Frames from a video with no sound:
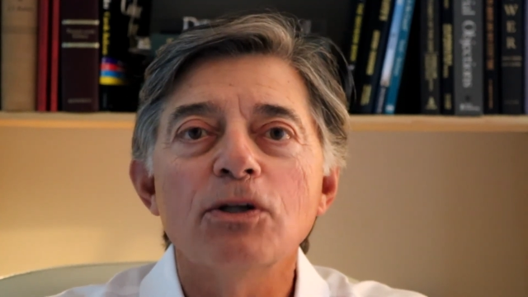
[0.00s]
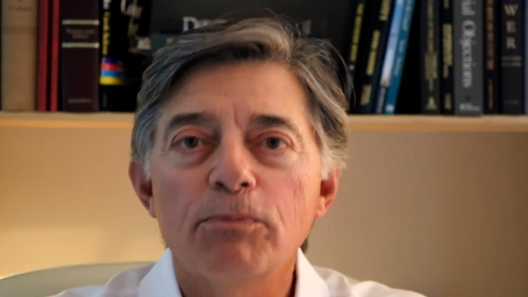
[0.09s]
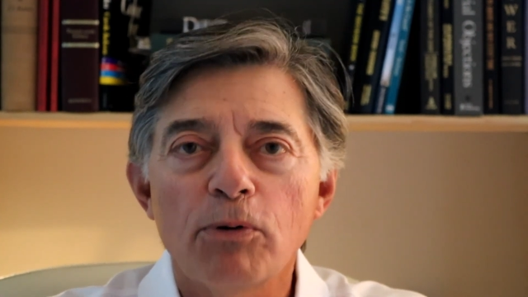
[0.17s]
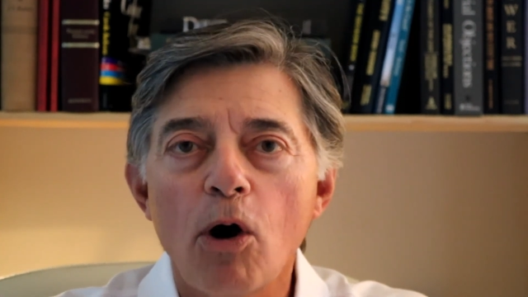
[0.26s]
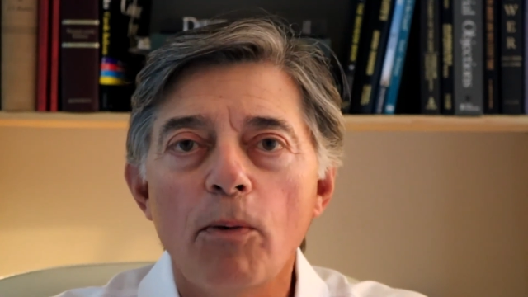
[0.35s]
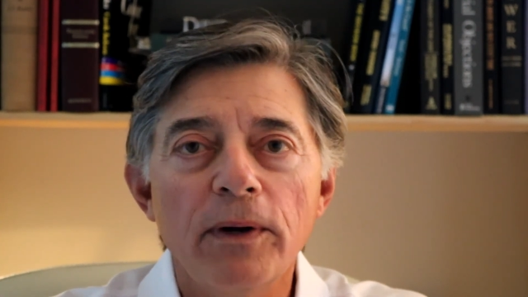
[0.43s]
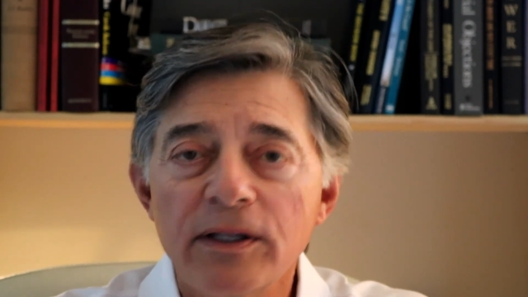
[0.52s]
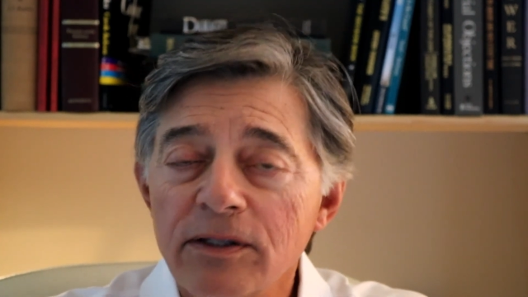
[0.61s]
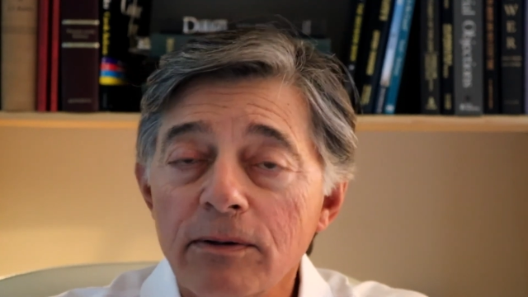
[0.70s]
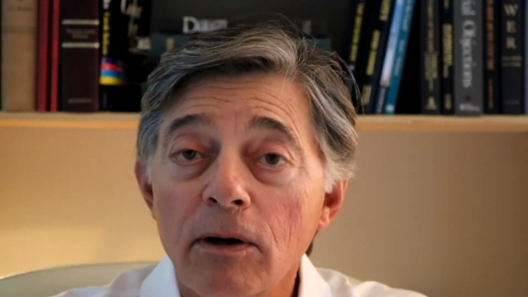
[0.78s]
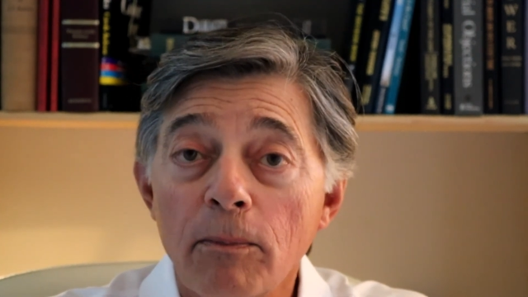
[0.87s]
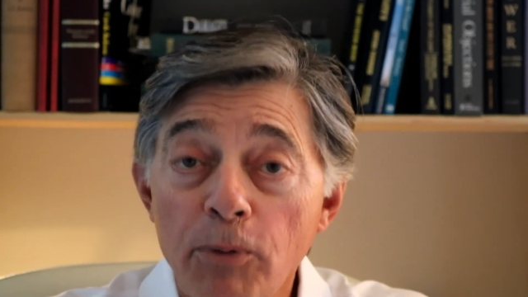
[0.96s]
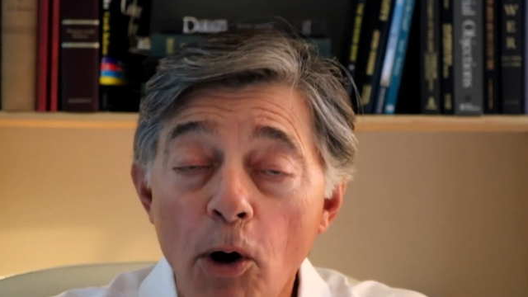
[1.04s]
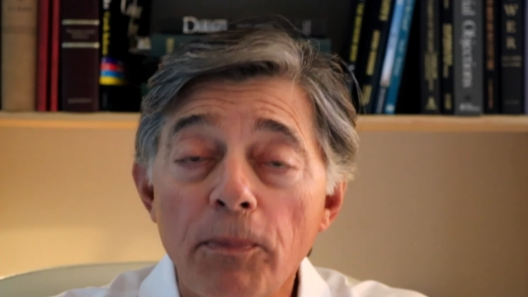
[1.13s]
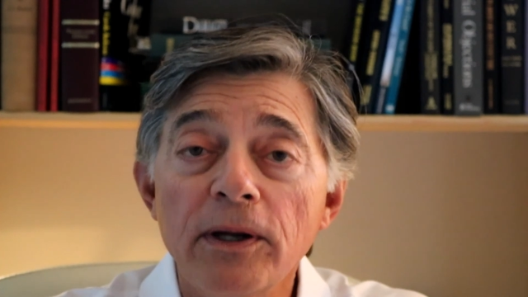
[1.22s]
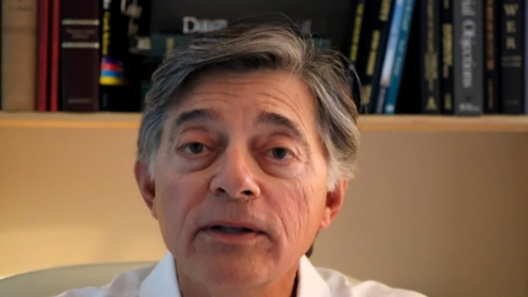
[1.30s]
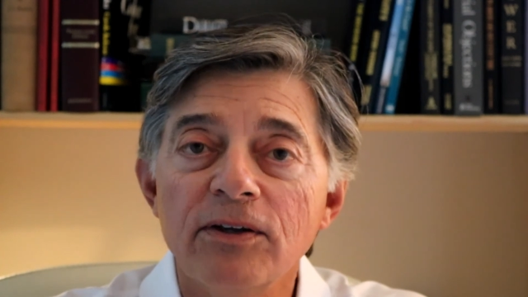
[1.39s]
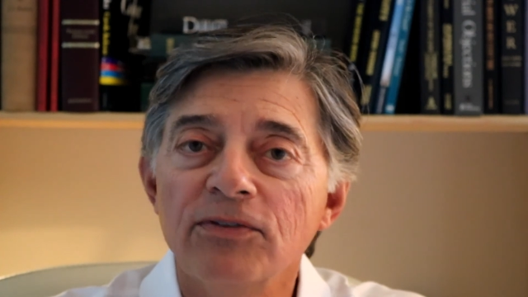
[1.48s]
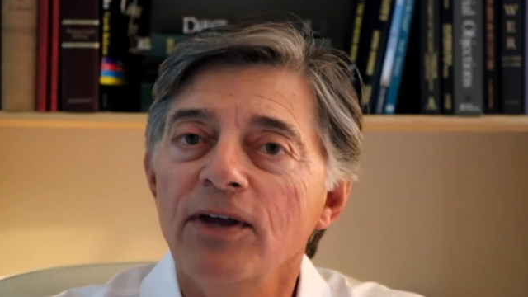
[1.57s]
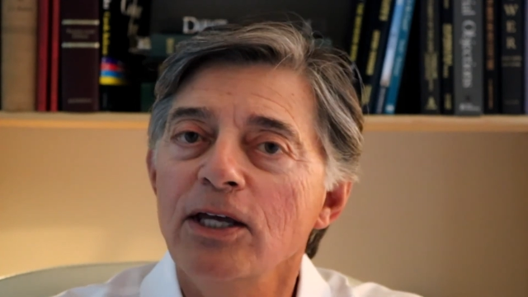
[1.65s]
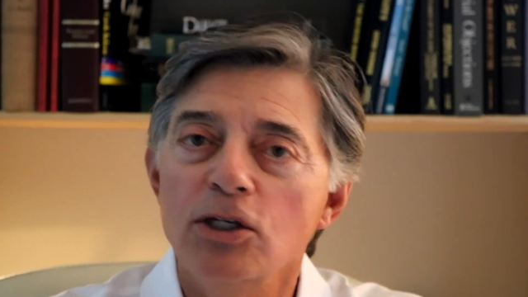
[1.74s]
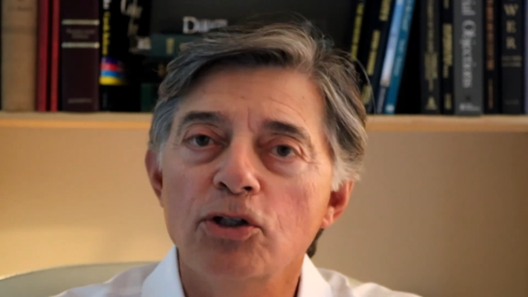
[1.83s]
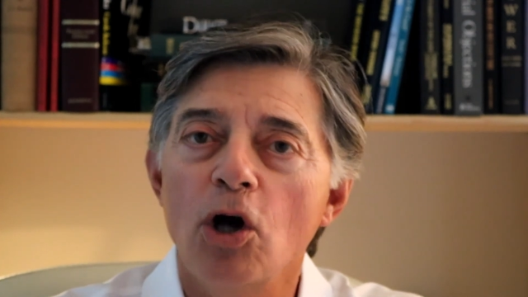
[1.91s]
appropriate to say
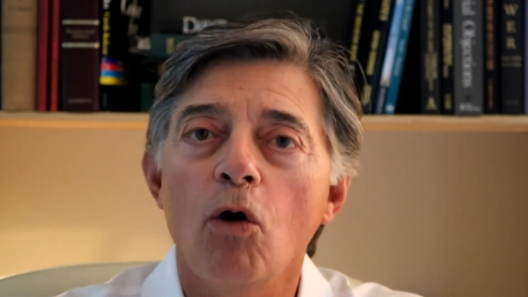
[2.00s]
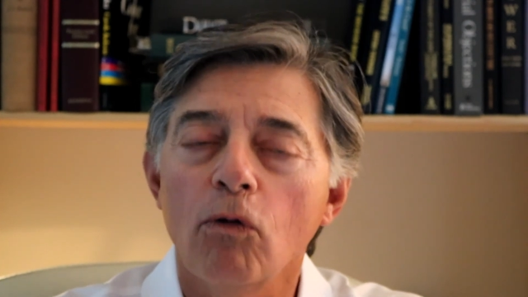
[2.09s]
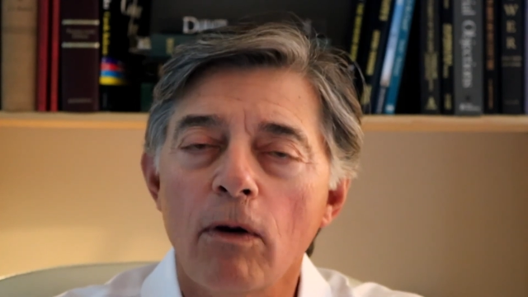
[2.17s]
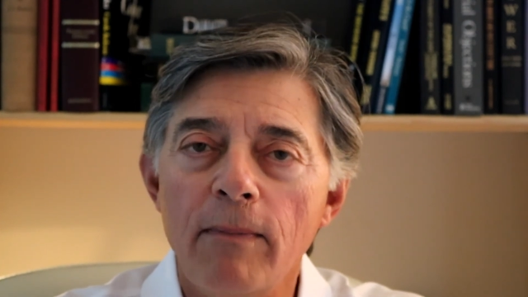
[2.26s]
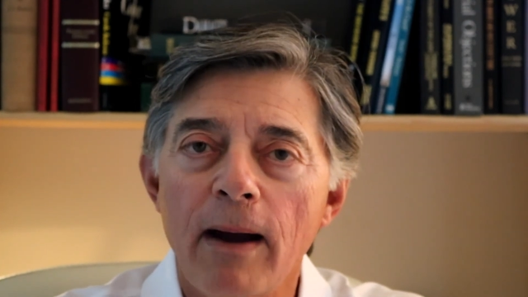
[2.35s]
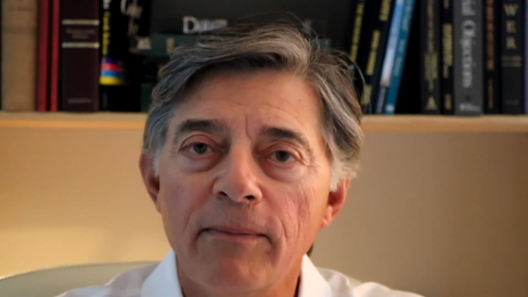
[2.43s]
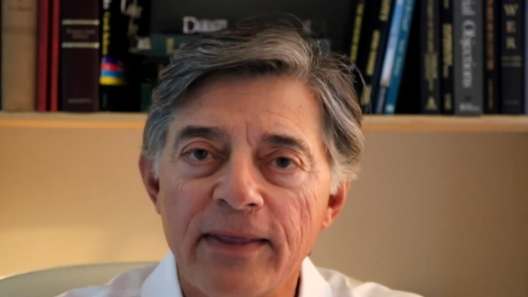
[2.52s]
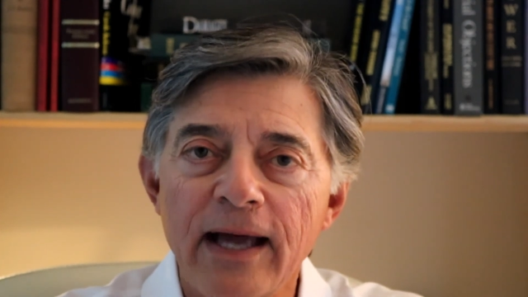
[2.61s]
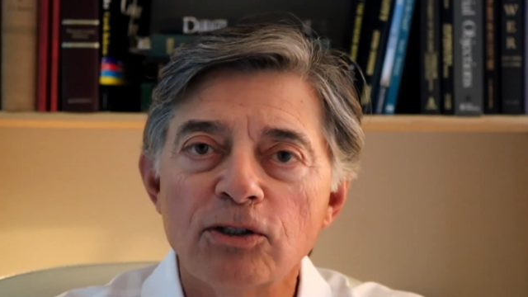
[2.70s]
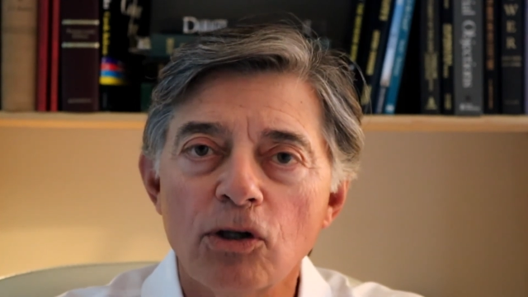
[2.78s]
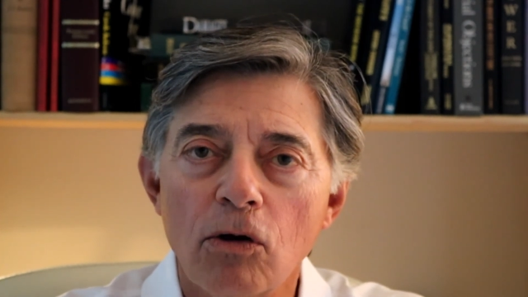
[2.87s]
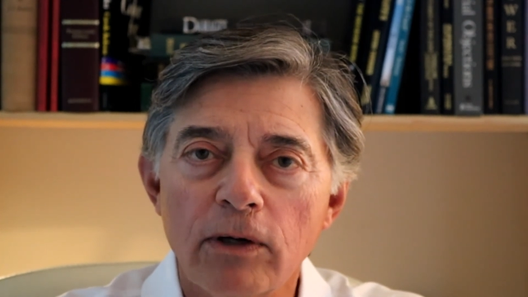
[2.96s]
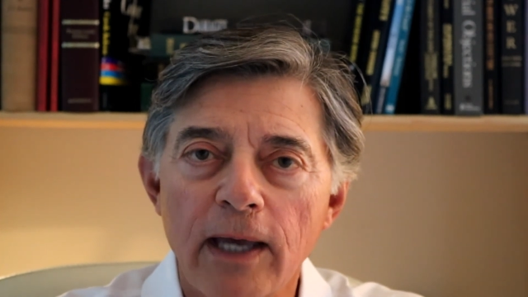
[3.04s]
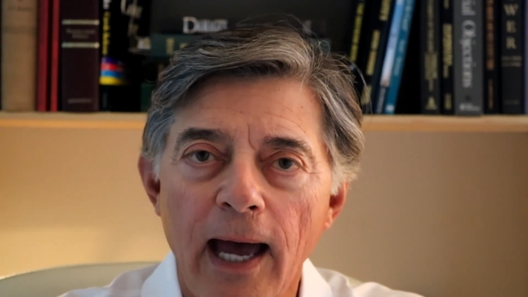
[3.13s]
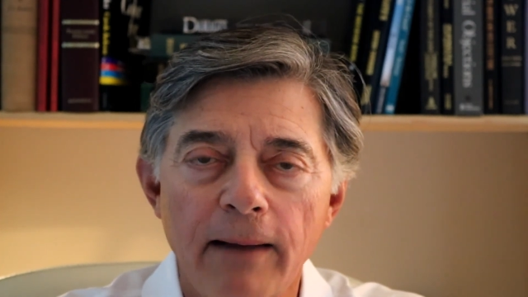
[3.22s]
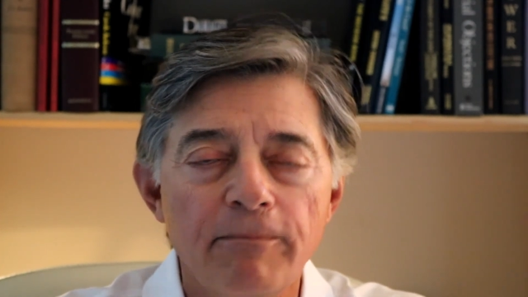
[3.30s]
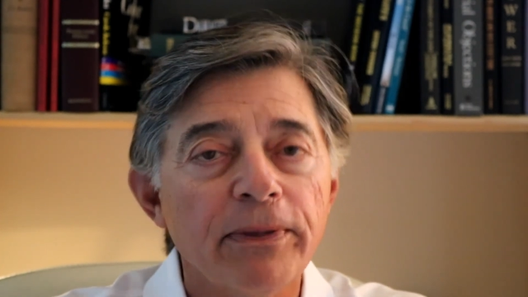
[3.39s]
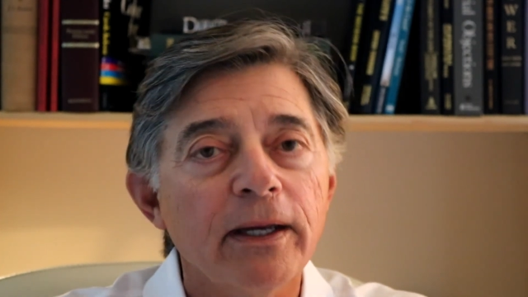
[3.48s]
you don't remember. That's okay.